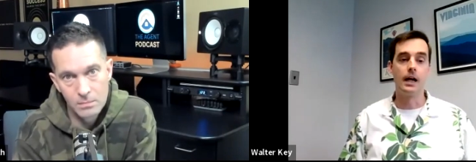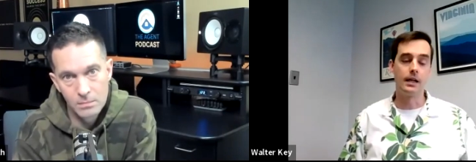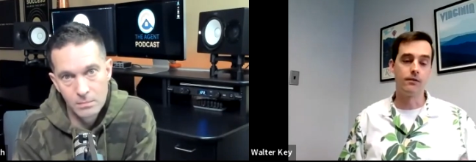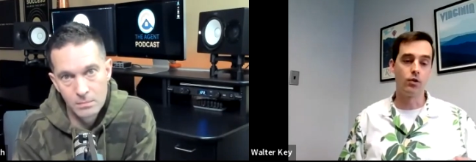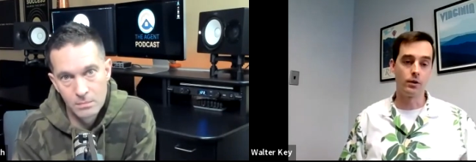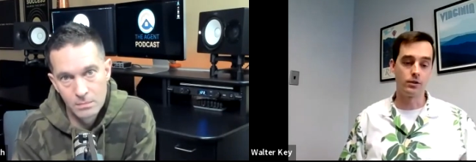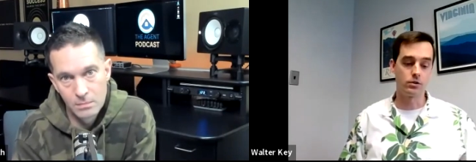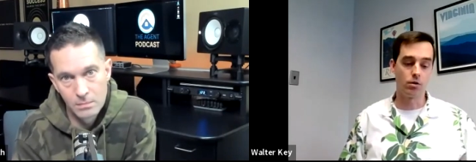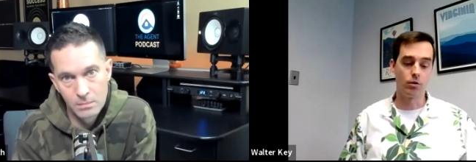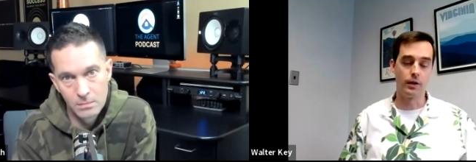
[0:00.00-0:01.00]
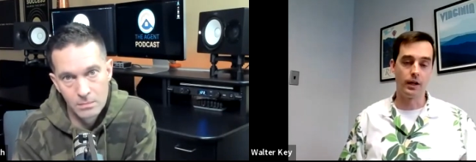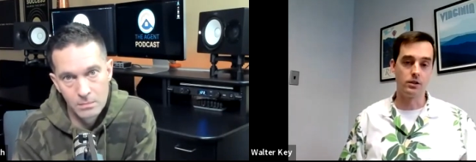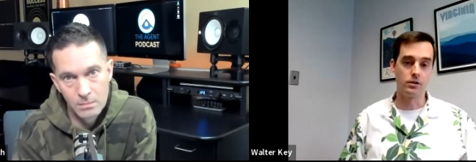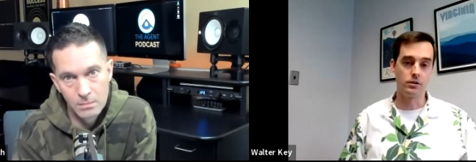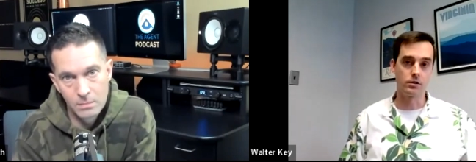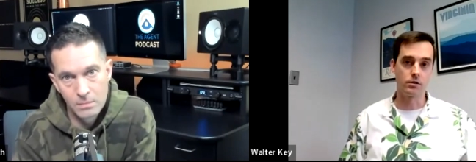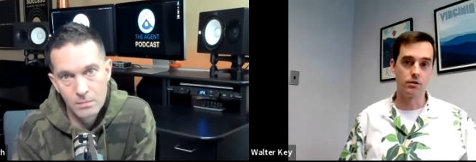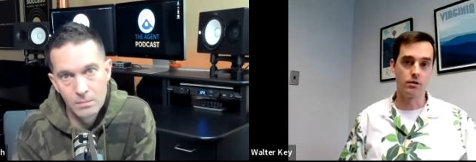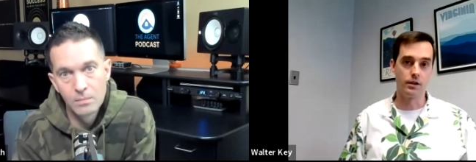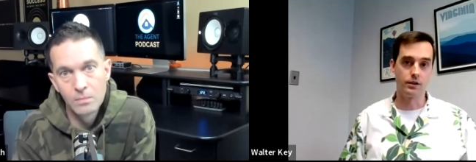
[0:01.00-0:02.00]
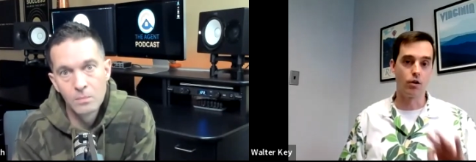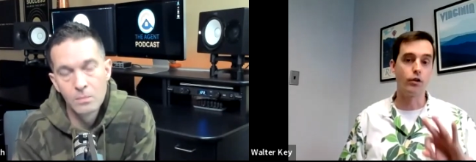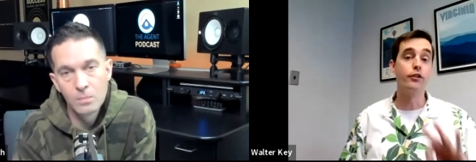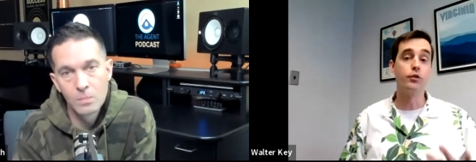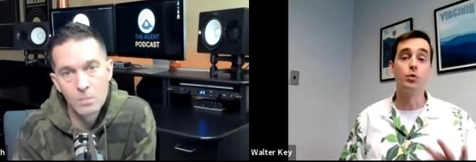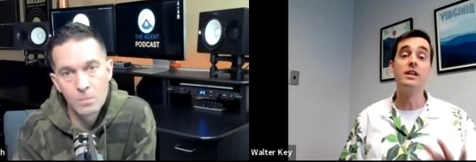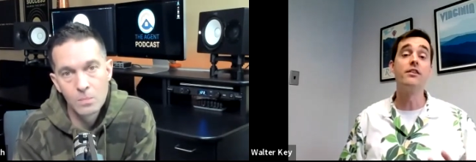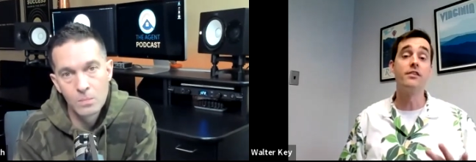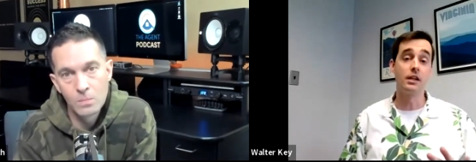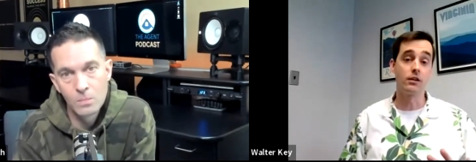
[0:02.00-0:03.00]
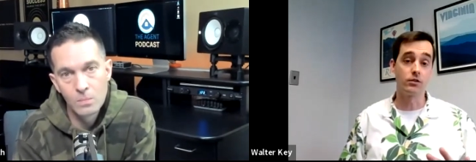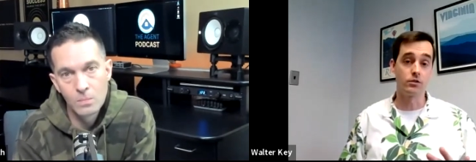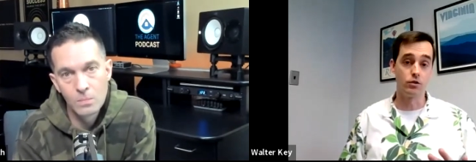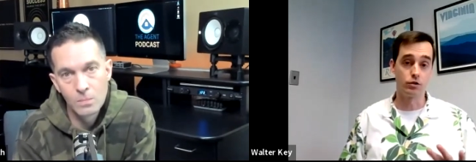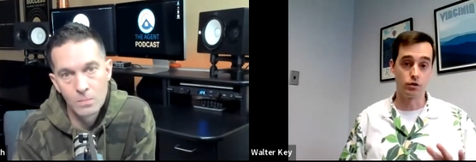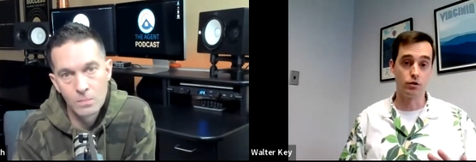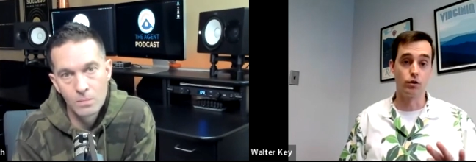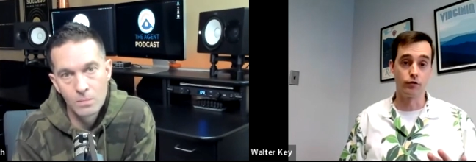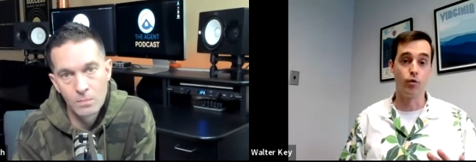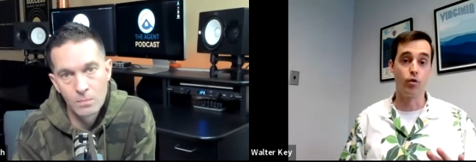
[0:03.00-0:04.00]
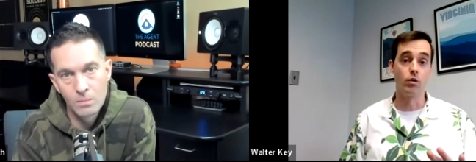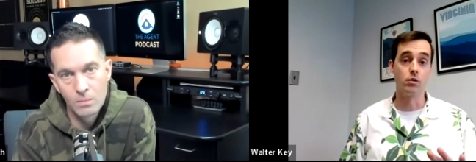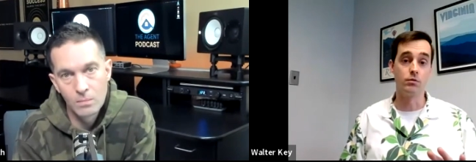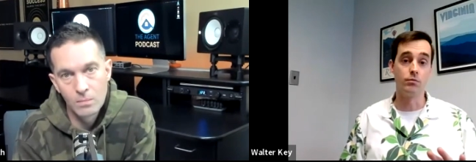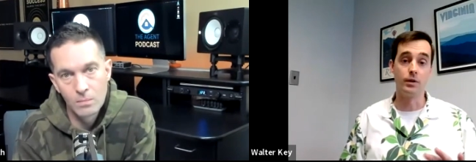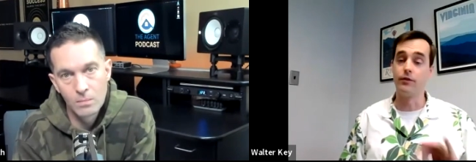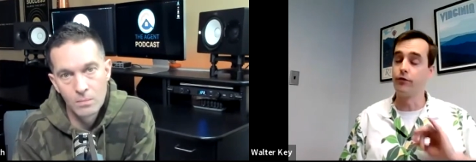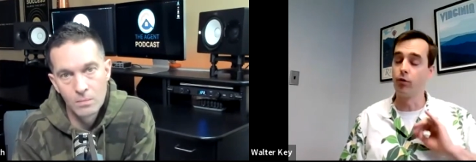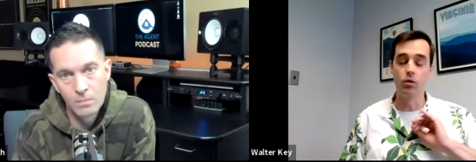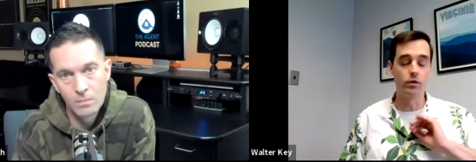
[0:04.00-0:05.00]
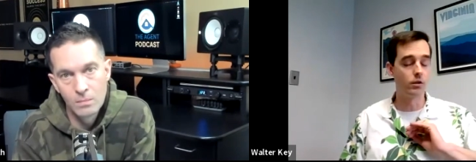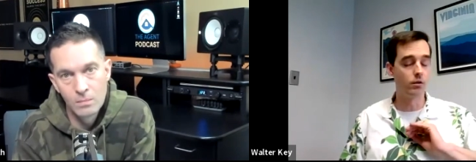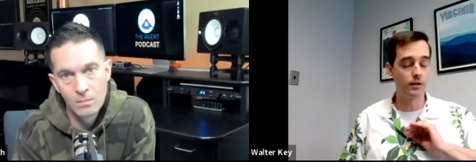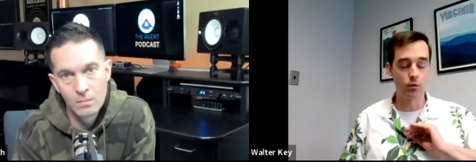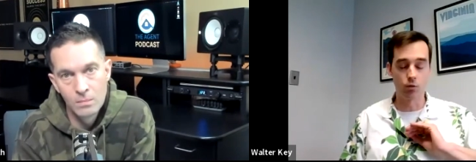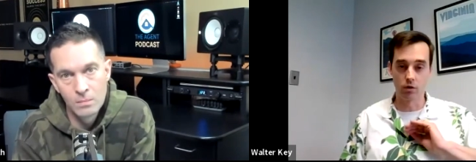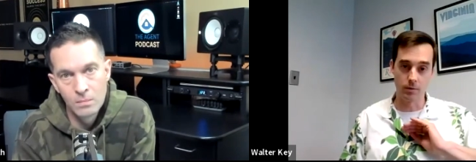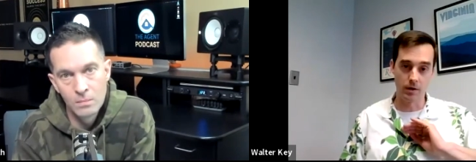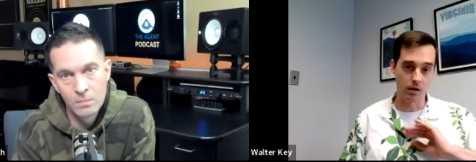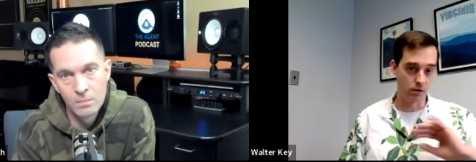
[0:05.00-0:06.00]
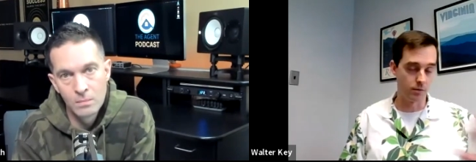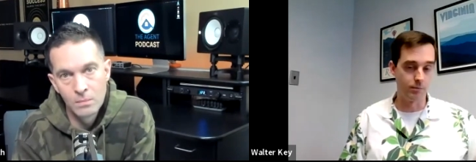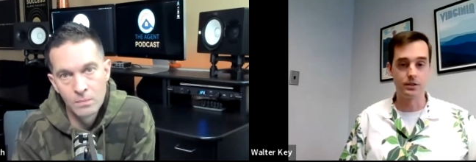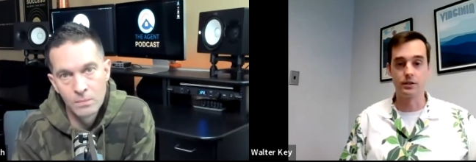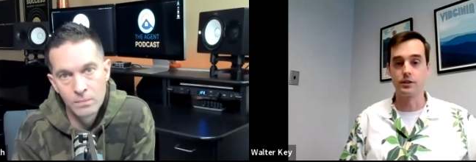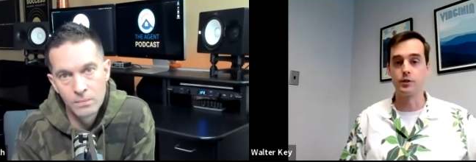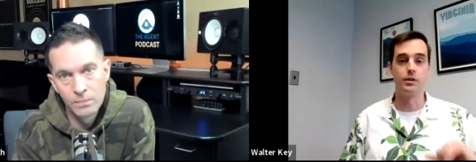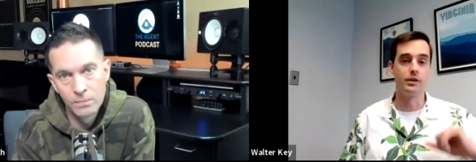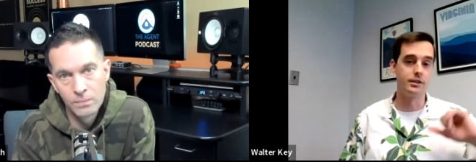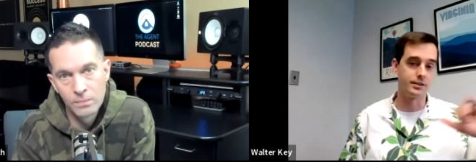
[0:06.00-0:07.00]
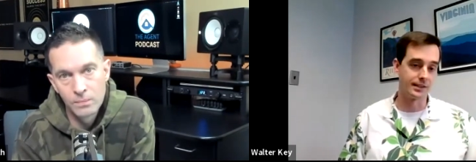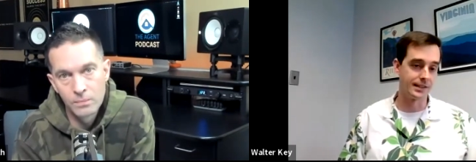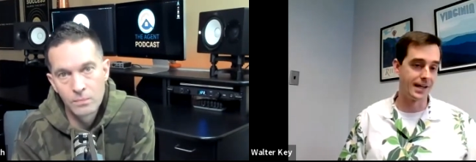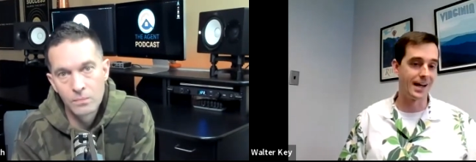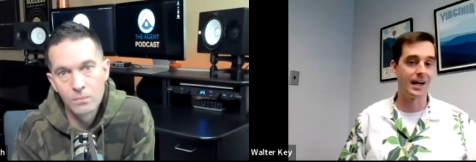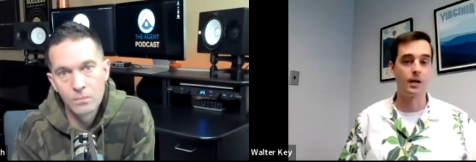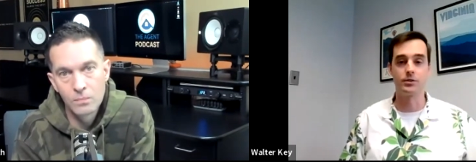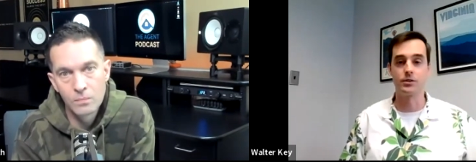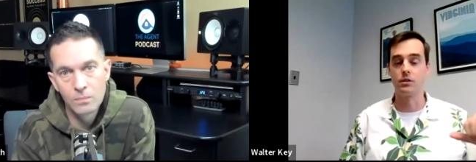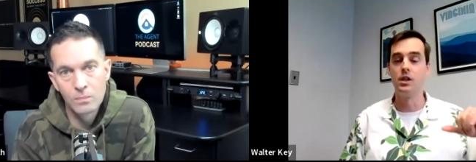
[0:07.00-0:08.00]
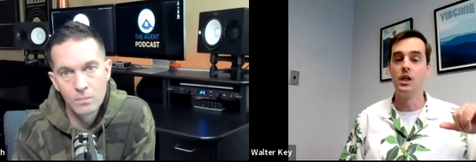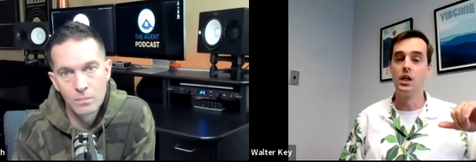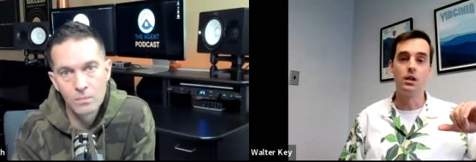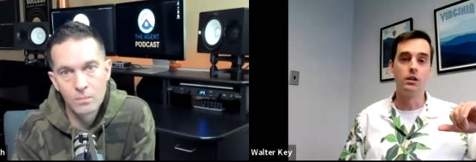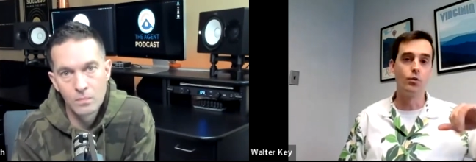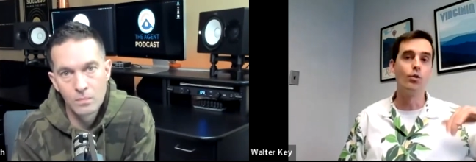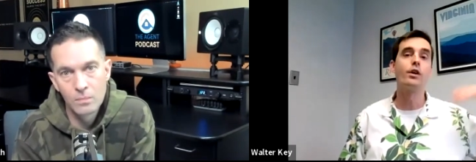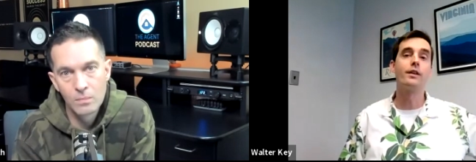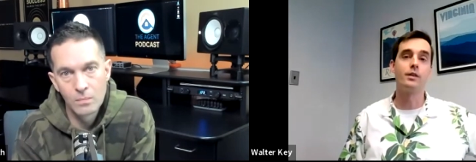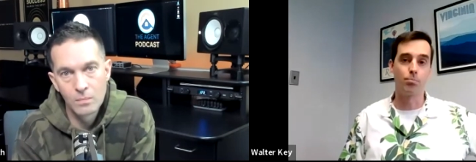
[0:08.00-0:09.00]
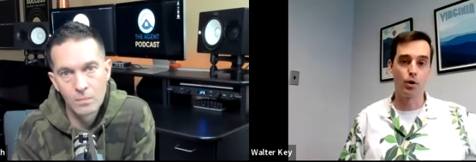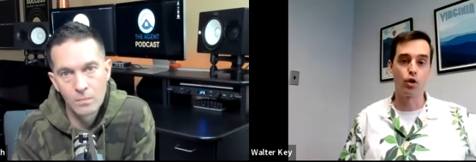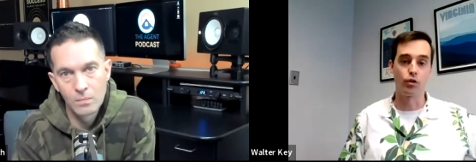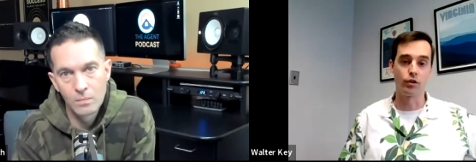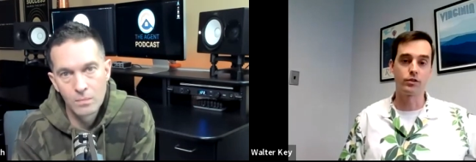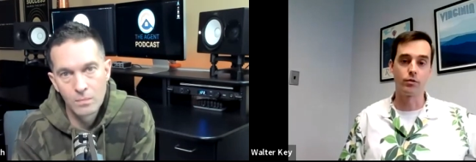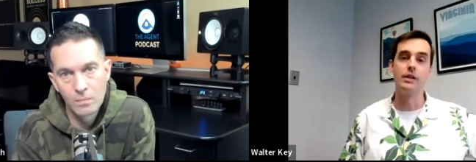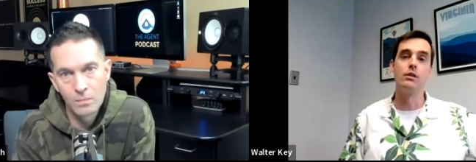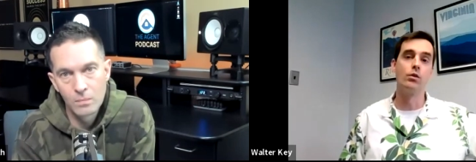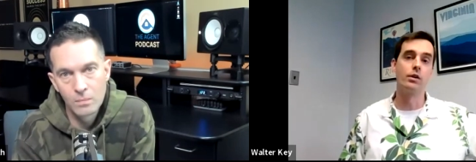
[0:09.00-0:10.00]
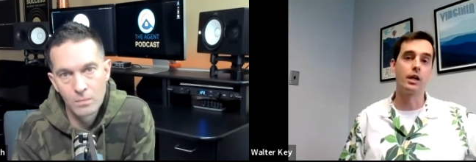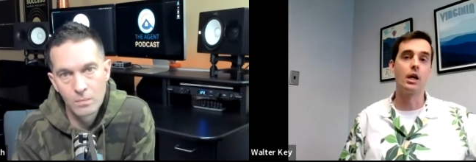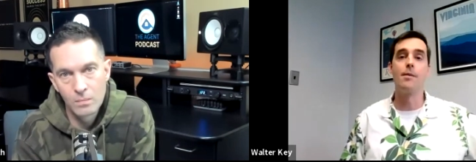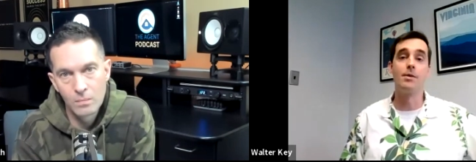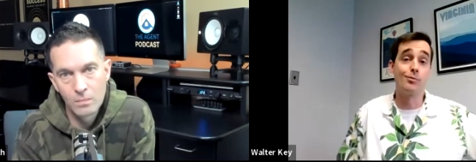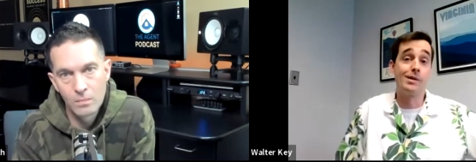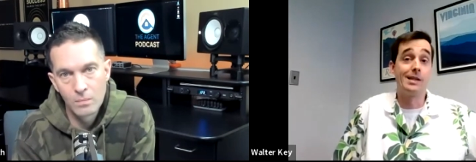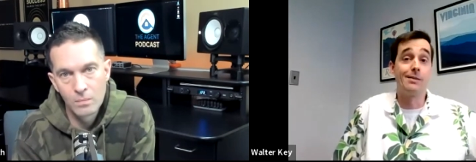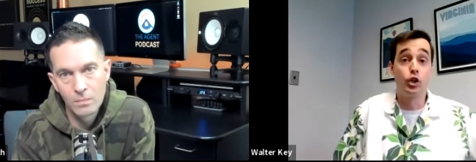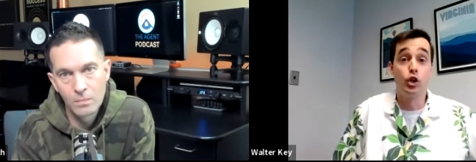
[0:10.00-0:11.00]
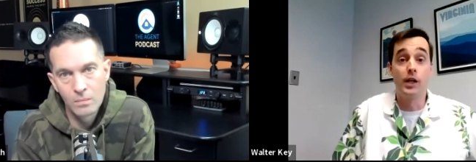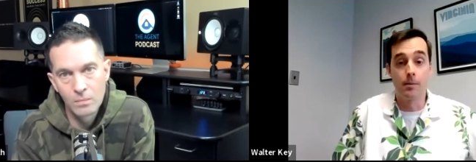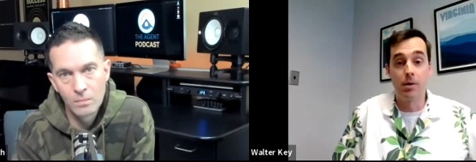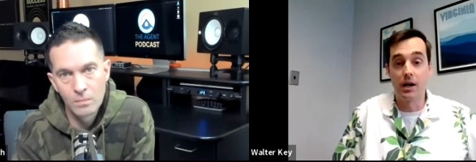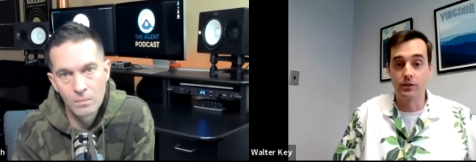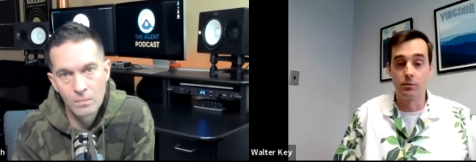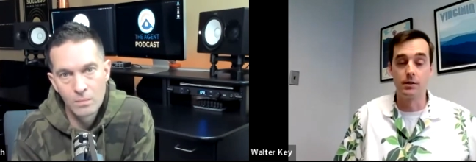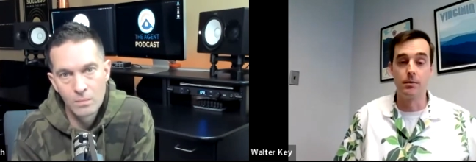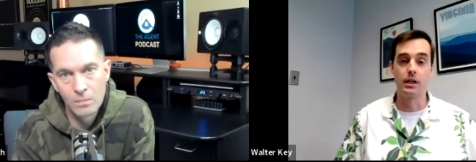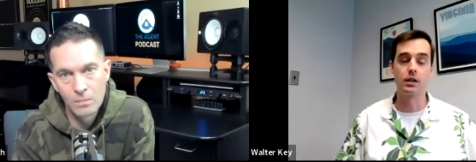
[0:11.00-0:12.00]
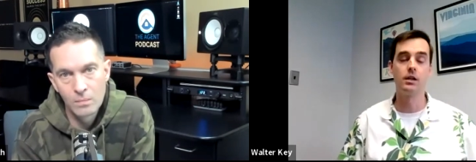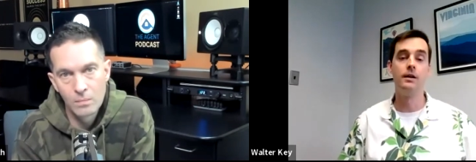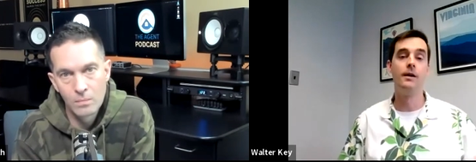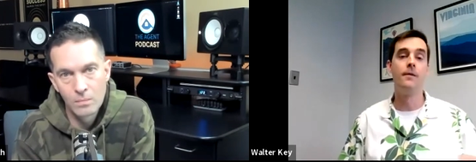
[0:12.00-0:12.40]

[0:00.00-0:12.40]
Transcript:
Speaker 1: I have always told agents that there are three things you should look for before. Don't even worry about commission splits and caps, and don't look at the perks, right? Don't look at how much money could I possibly make,